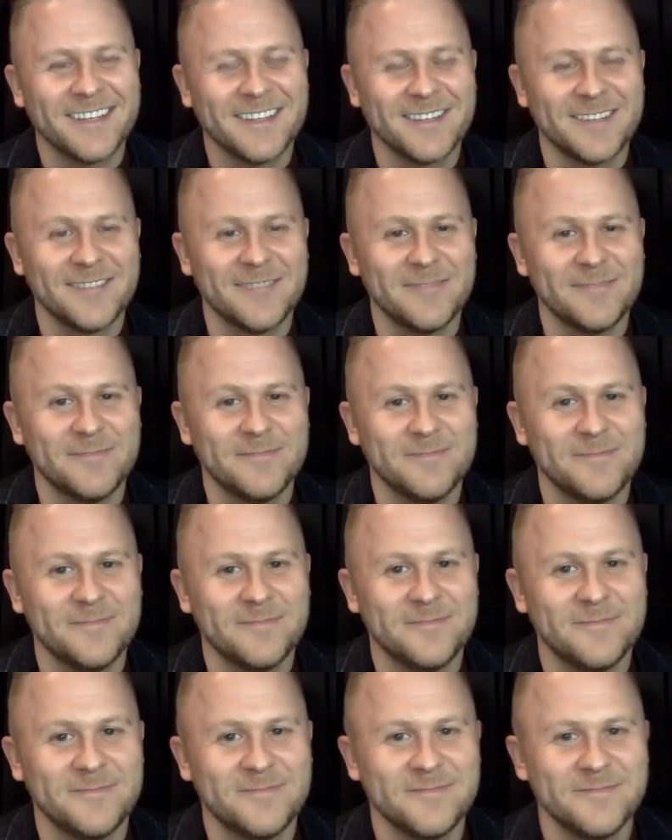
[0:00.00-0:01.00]

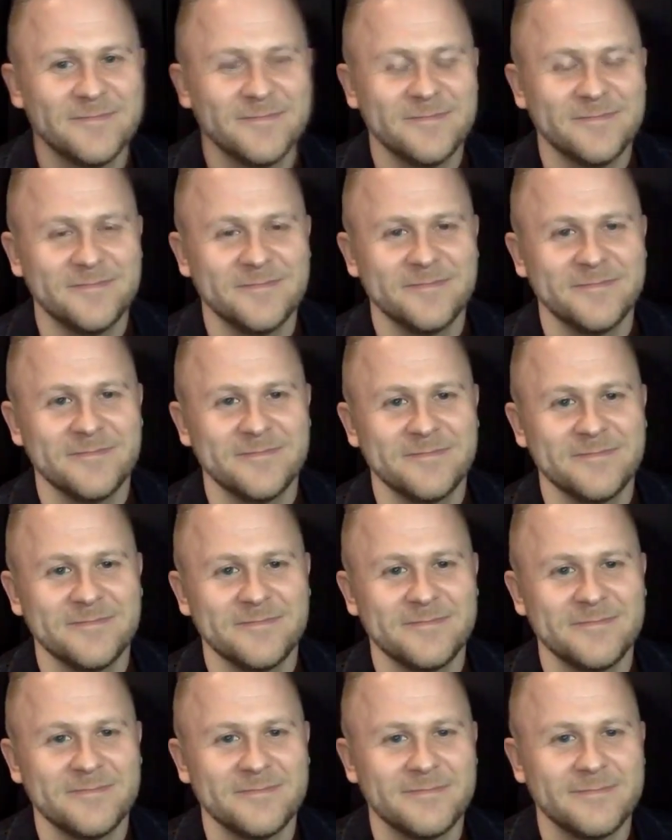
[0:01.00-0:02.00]

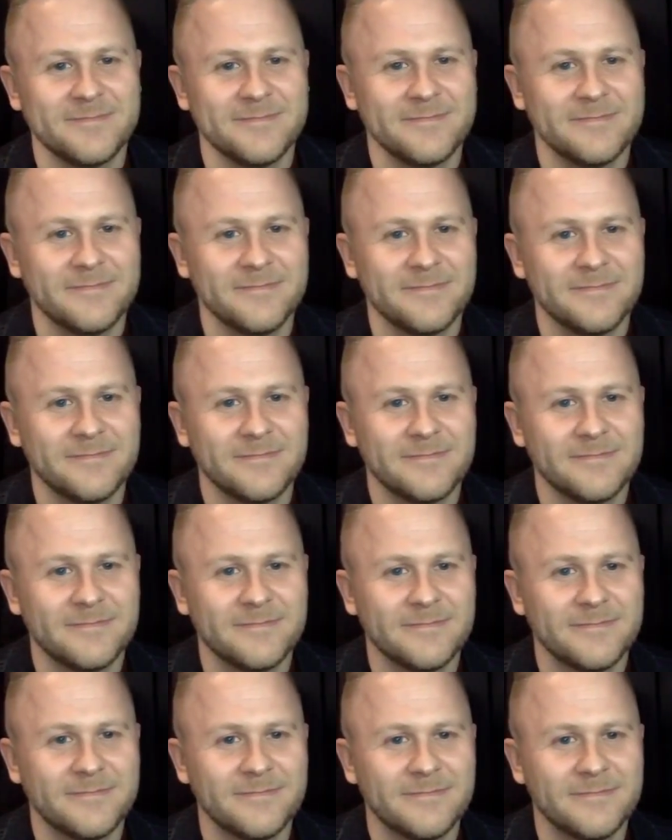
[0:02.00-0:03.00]

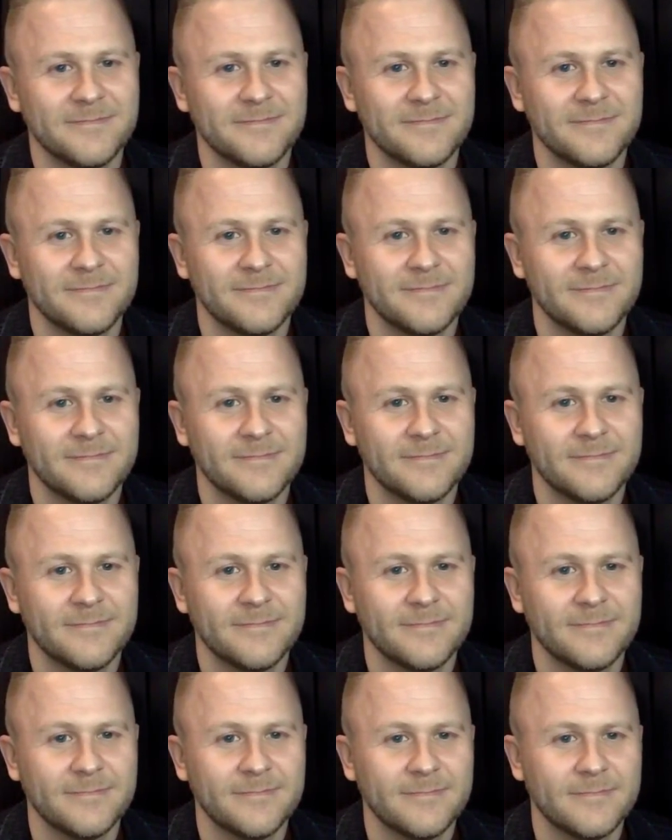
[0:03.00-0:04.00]

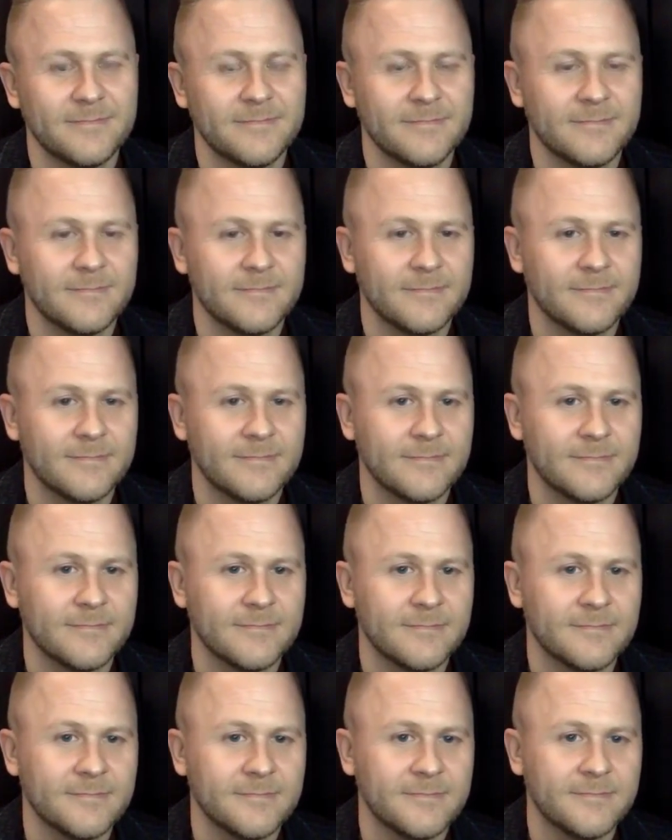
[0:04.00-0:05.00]

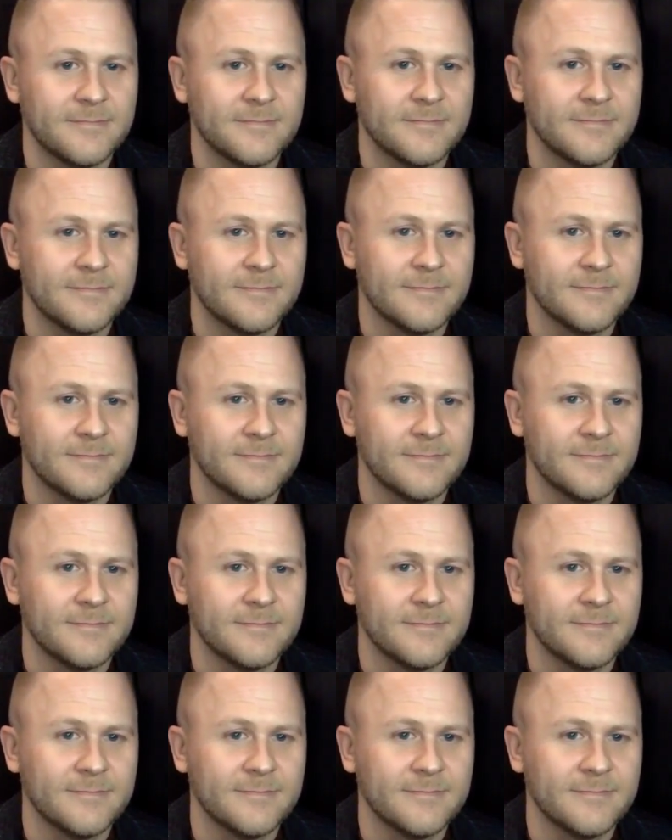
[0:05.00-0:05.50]
No words are spoken by the person on screen.